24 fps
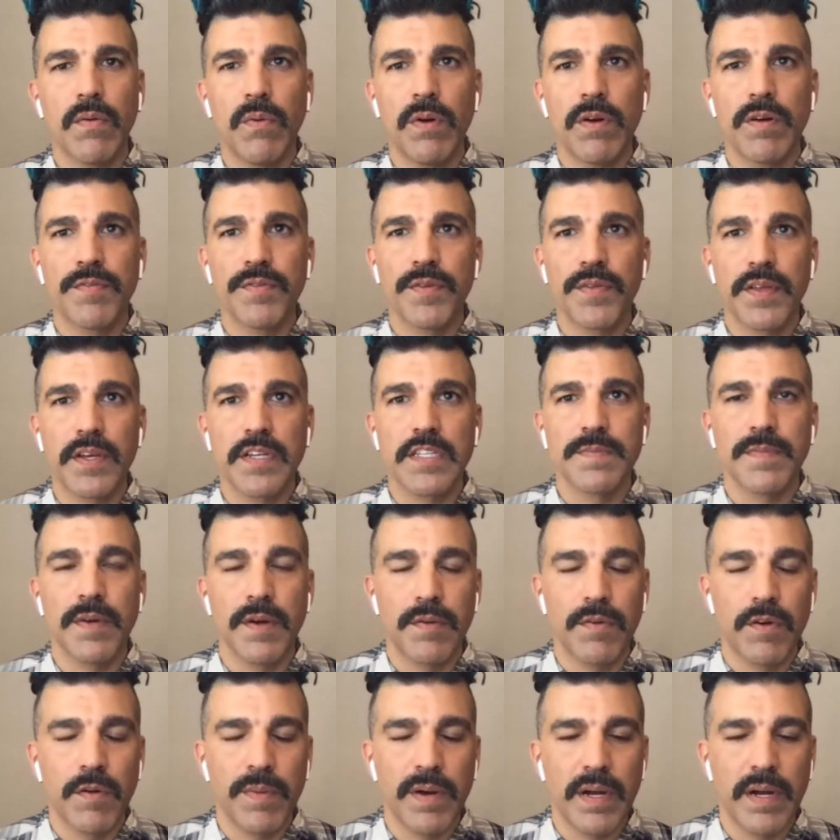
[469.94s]
wonderful things about
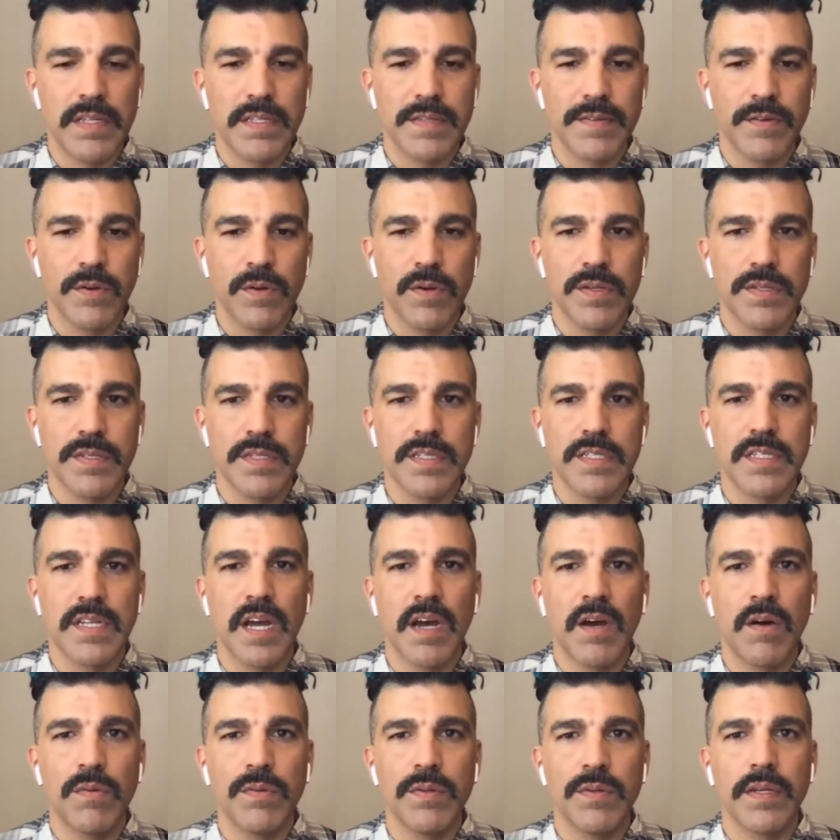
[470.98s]
robots, of course, is
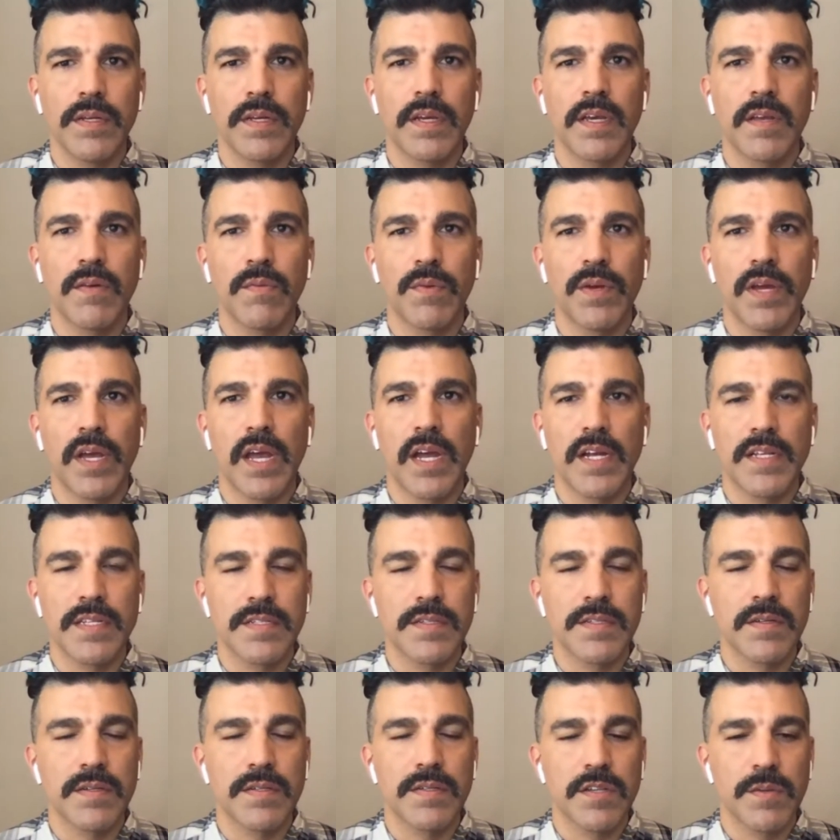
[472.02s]
not only can we
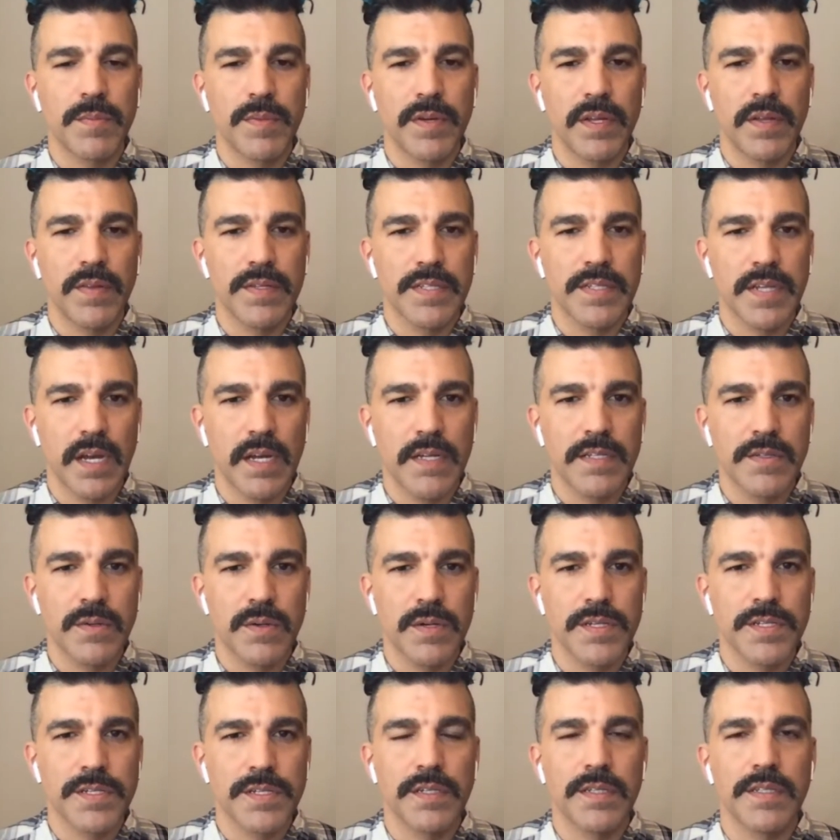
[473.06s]
answer so many of the science
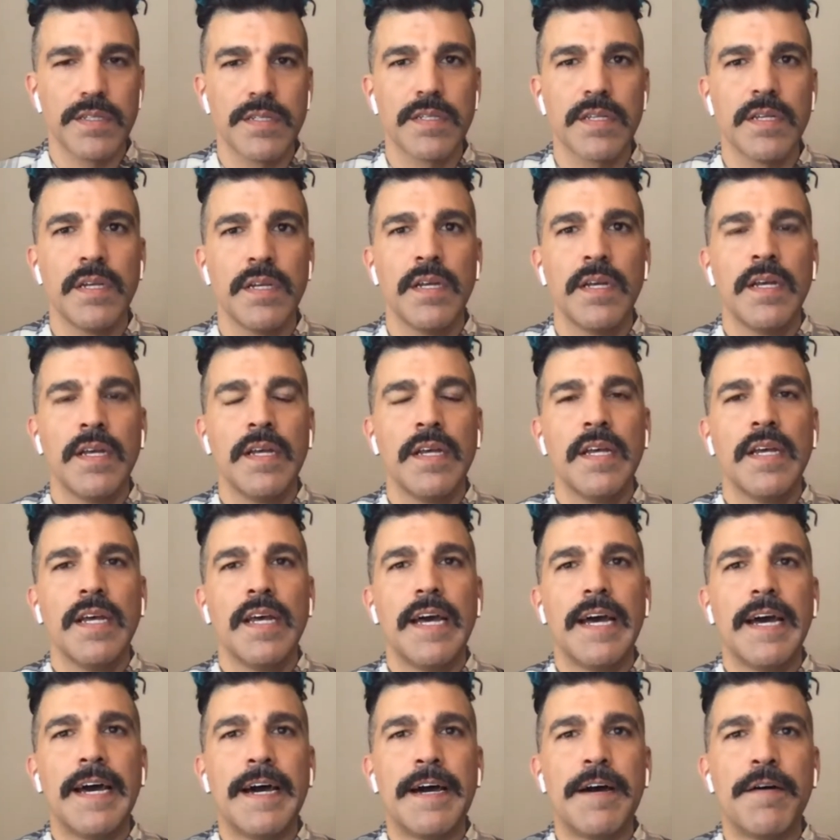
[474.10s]
questions
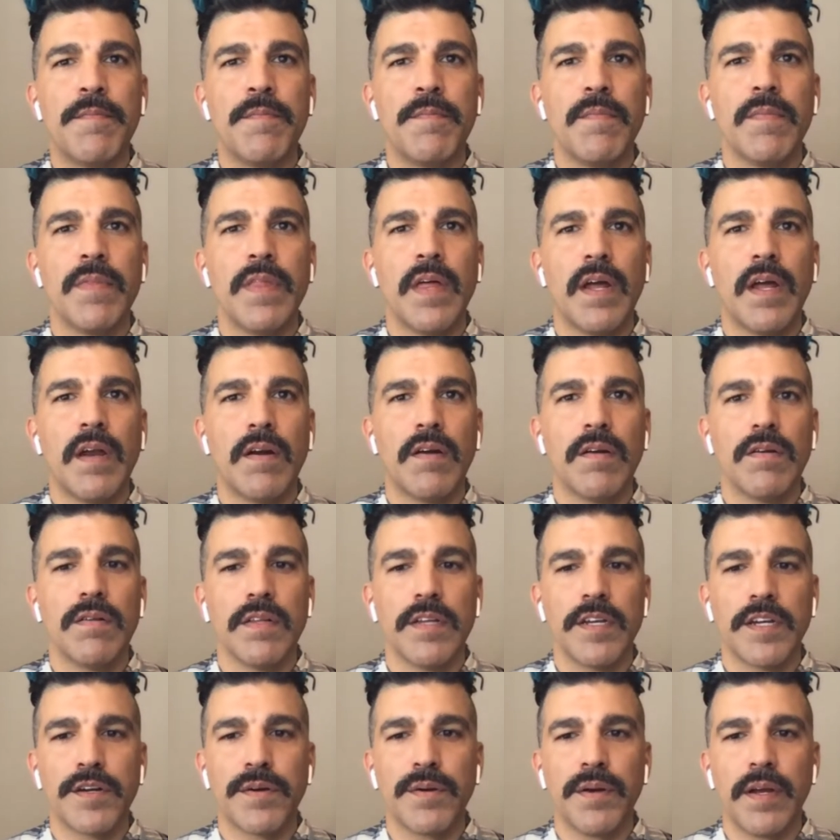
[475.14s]
that are
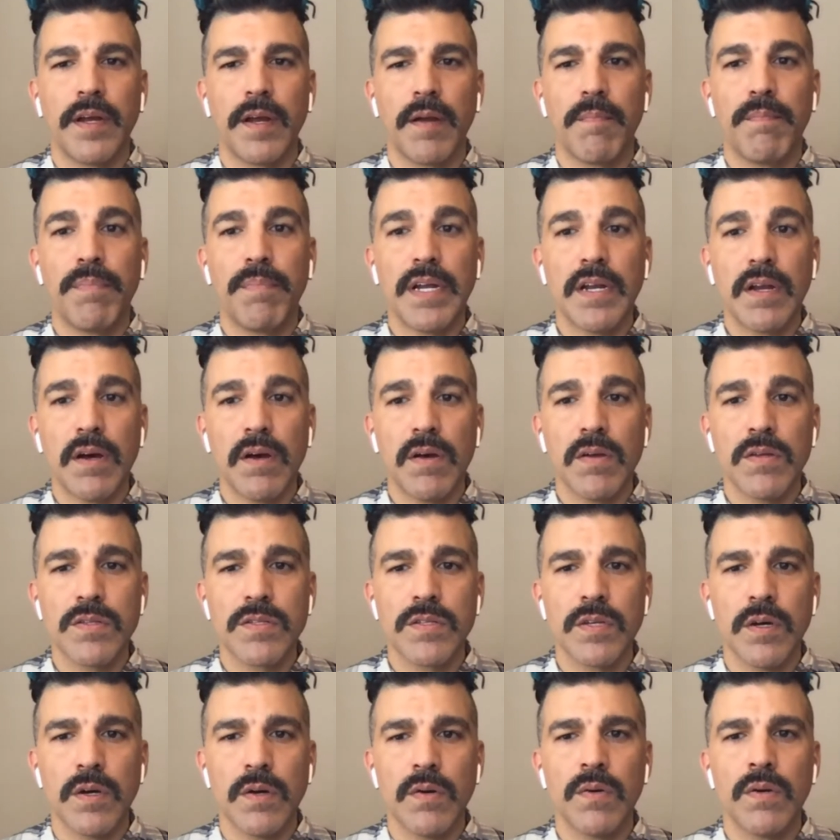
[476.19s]
lingering, but
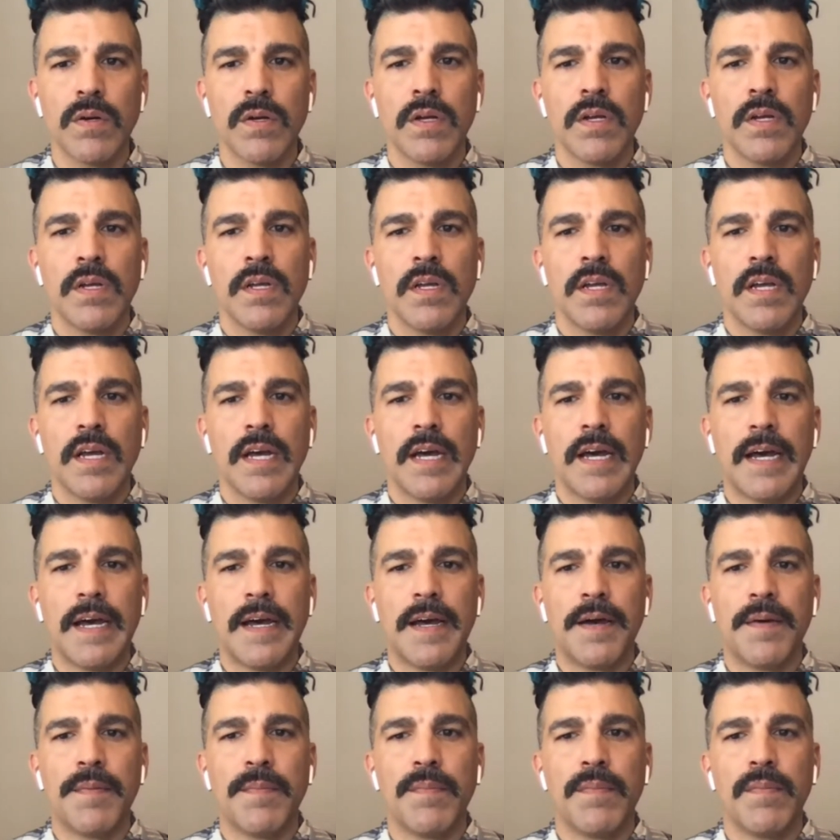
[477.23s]
also,
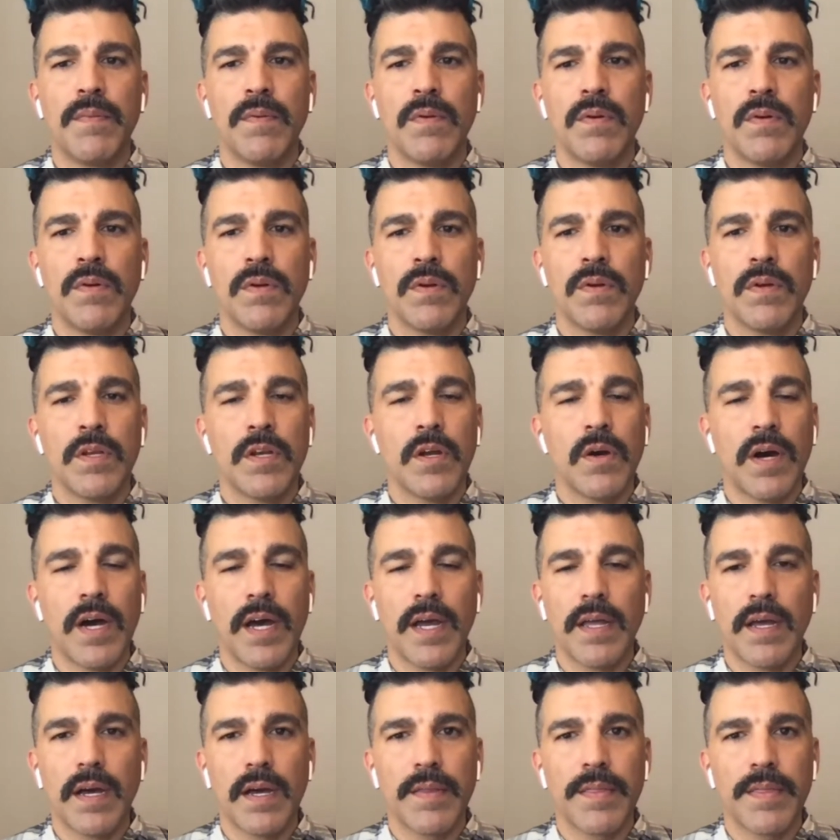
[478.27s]
I
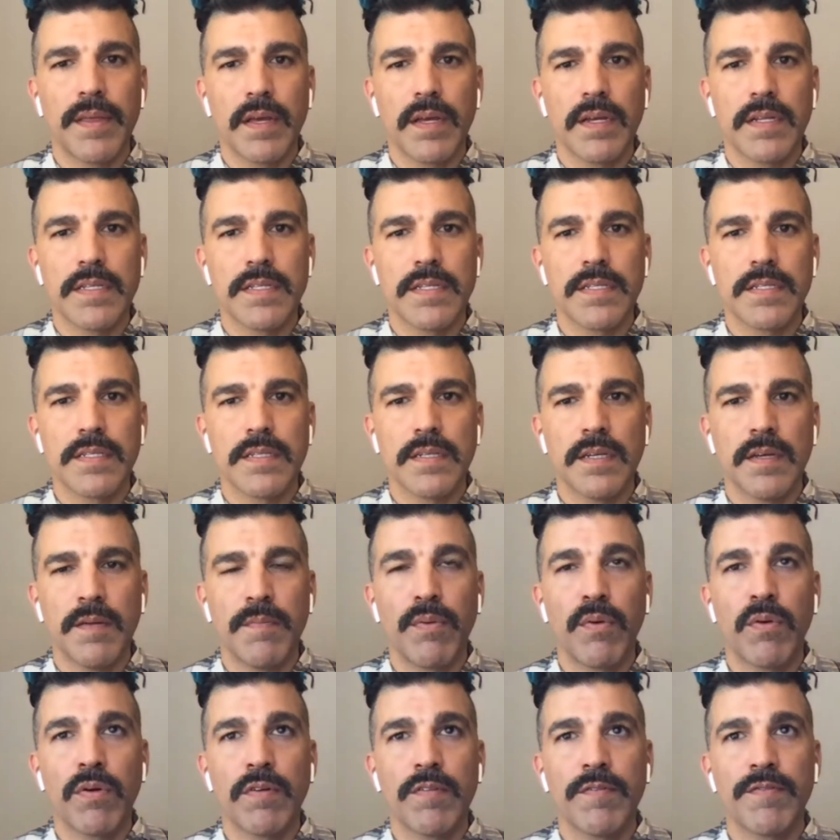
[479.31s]
think it's
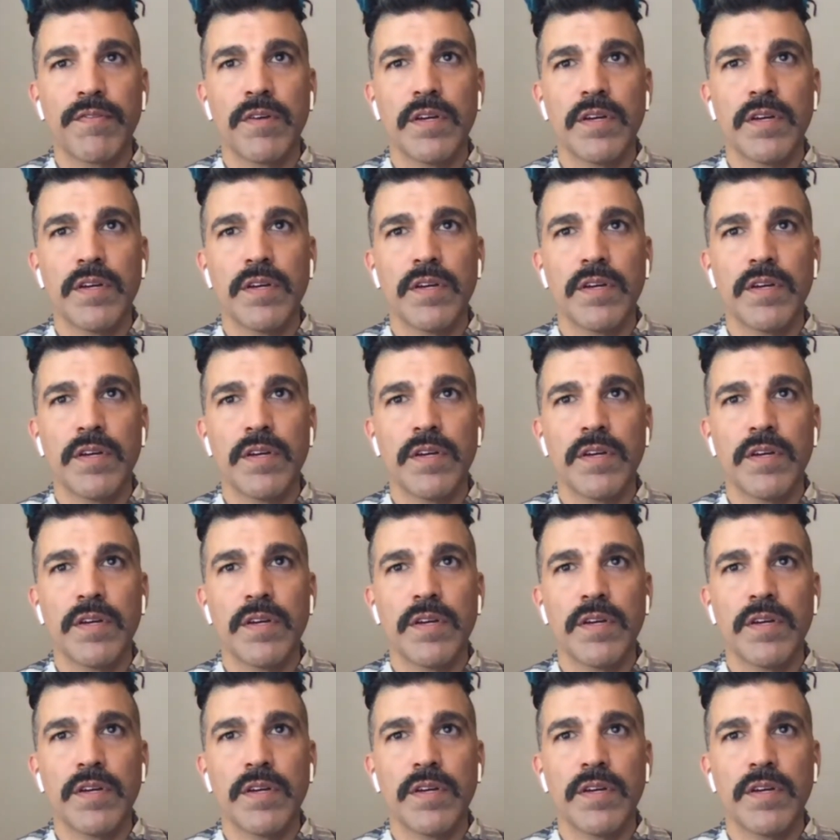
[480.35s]
important